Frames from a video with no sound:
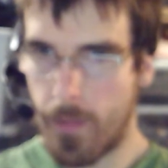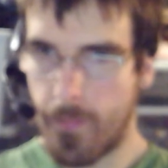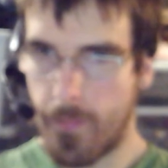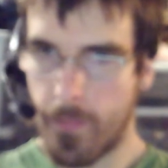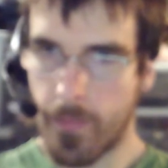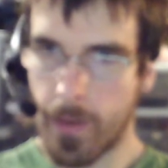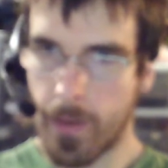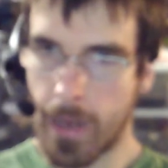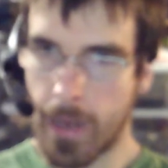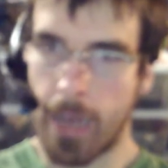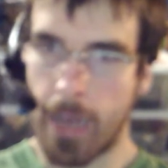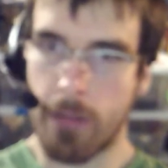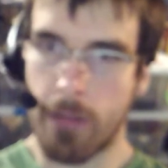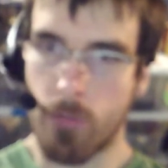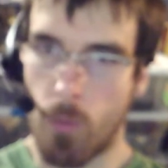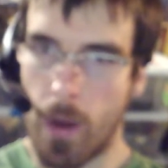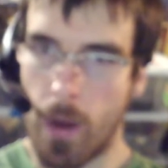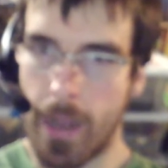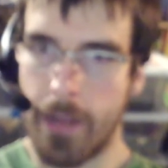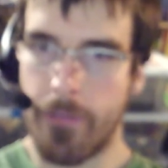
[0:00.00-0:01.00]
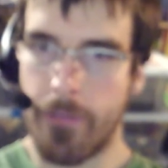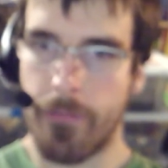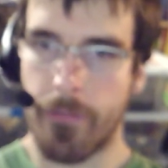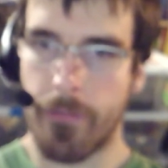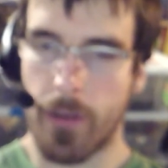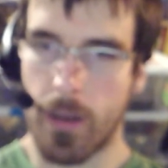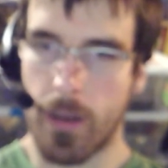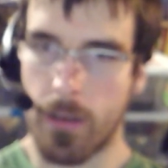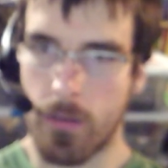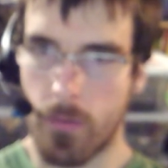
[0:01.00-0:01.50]
the guy's wife
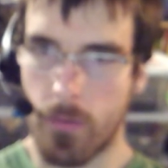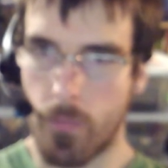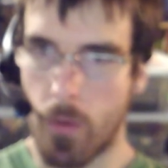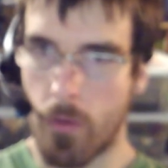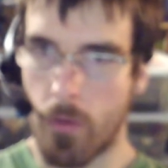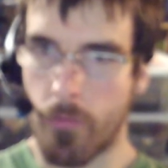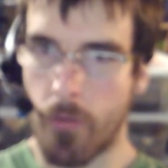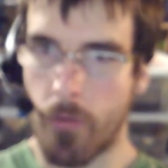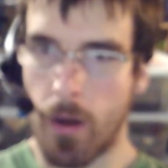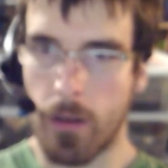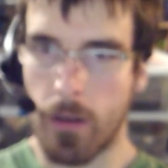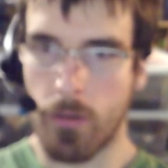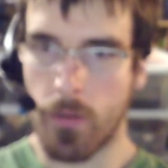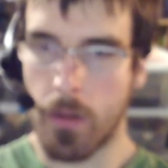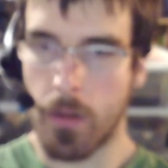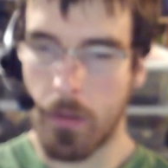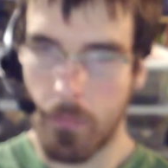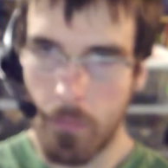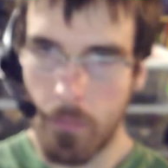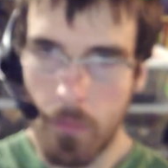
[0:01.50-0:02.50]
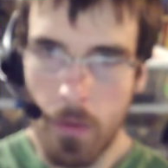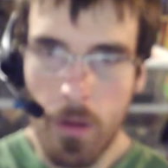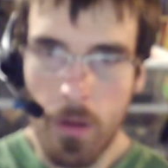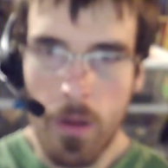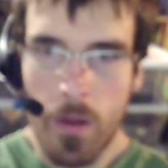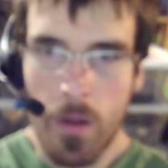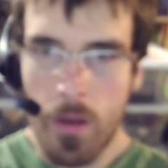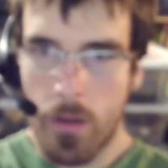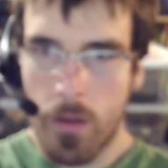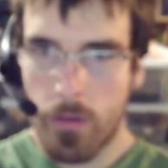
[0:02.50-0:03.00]
because we're friends with him.
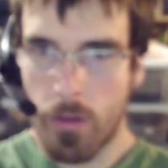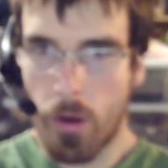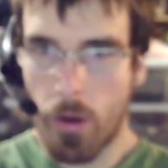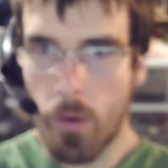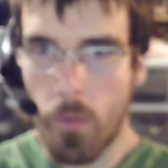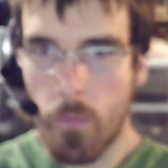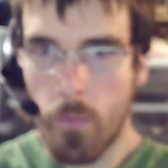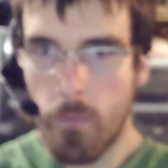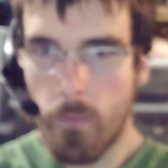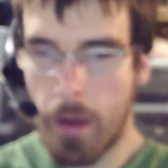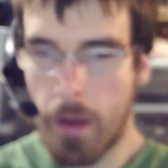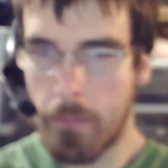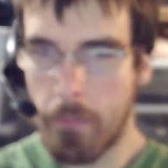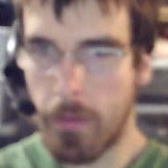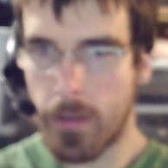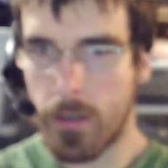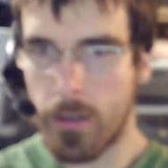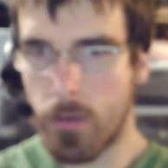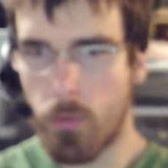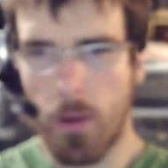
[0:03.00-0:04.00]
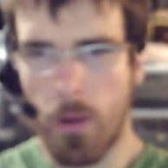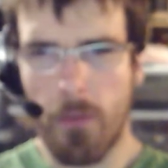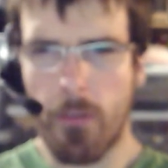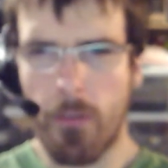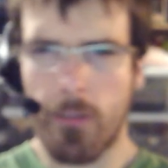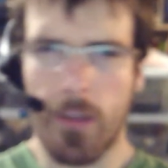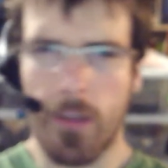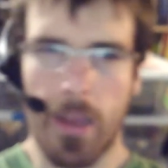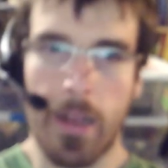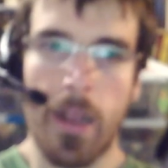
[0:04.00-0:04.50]
So I messaged his wife. I was
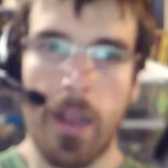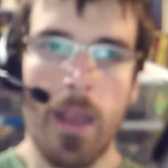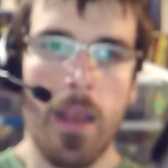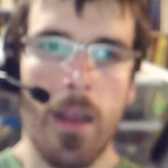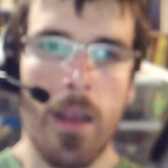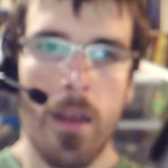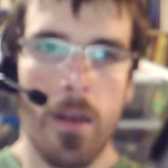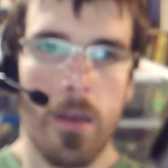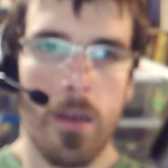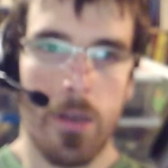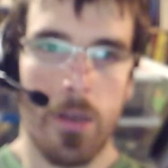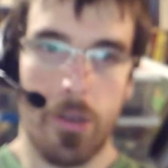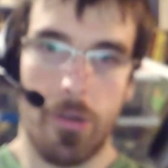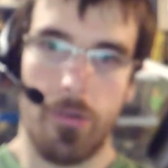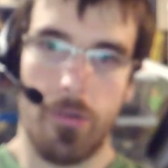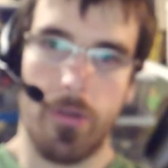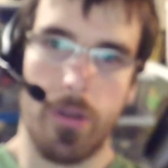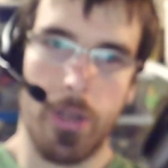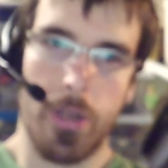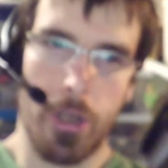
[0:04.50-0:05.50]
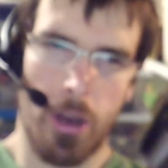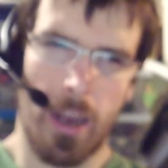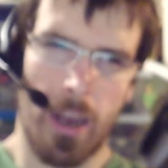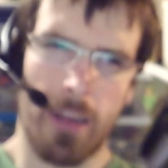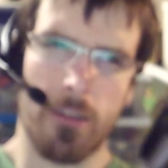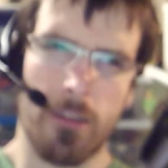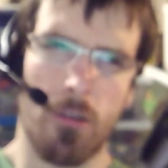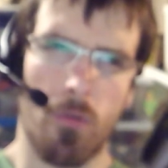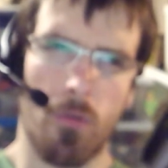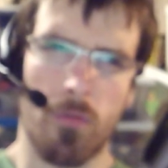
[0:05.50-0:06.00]
like, "You guys
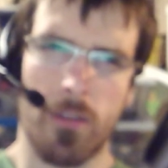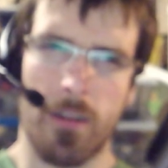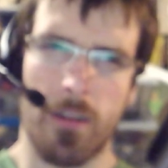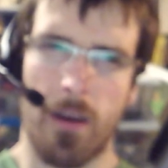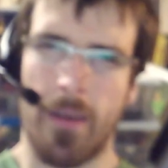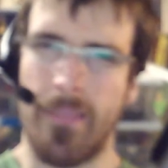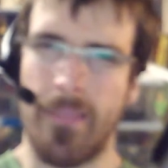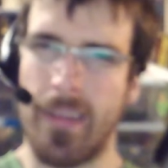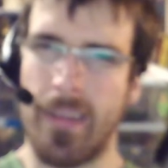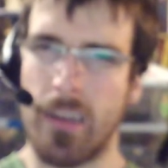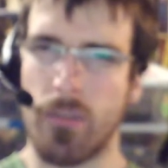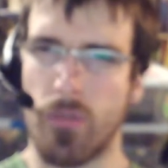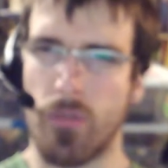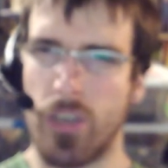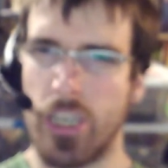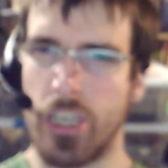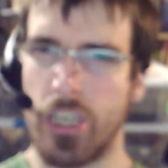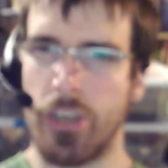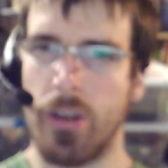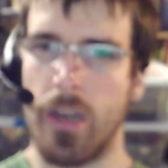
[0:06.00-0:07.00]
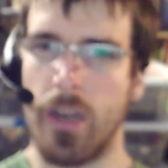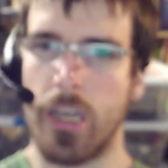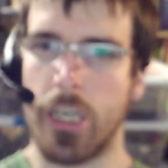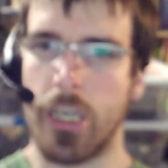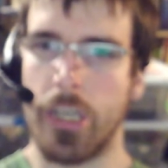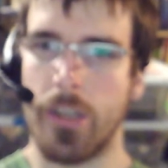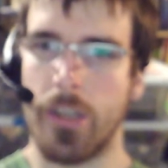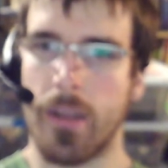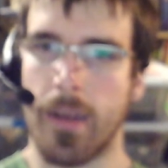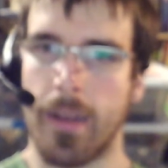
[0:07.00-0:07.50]
don't still have that Switch, do you?"
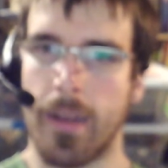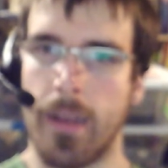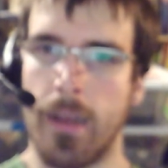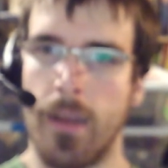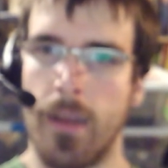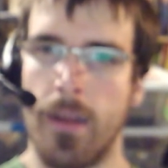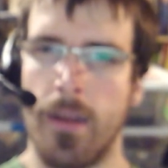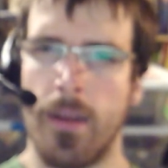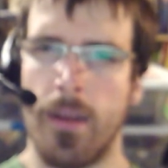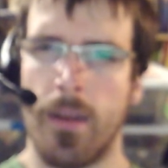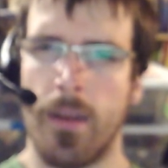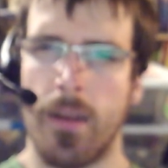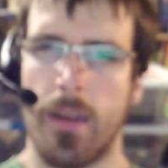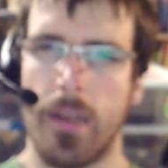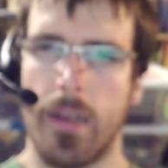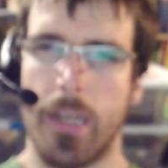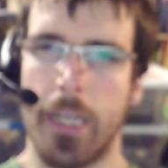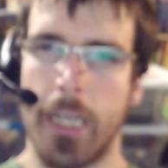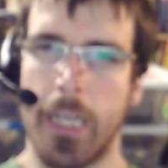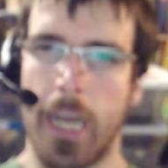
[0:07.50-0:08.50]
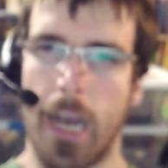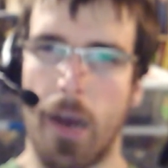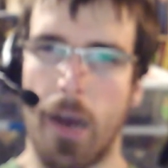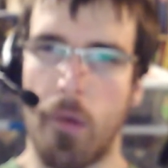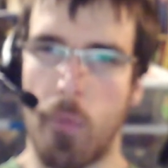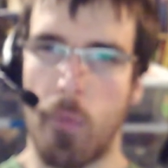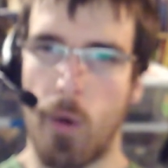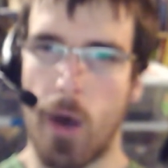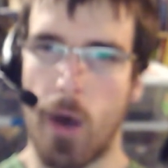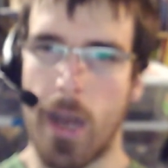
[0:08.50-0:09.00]
She's like, "Yeah,
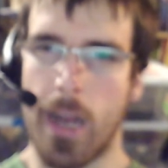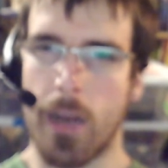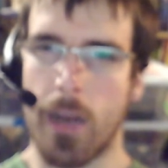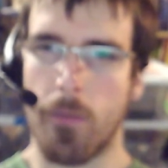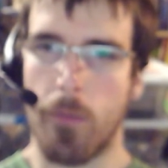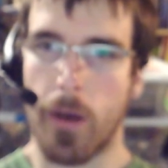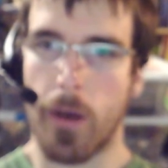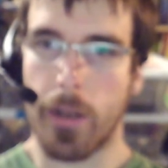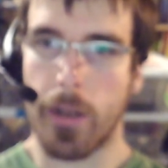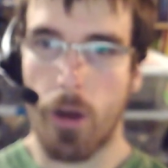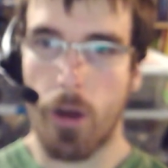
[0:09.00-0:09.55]
why?" And I'm like,